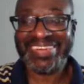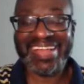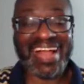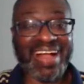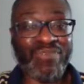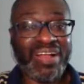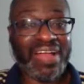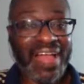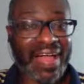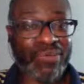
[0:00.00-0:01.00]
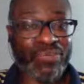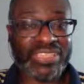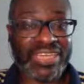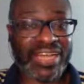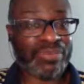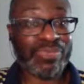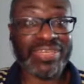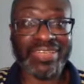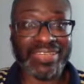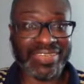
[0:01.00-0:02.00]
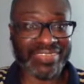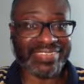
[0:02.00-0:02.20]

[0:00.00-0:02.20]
I wish I could be there.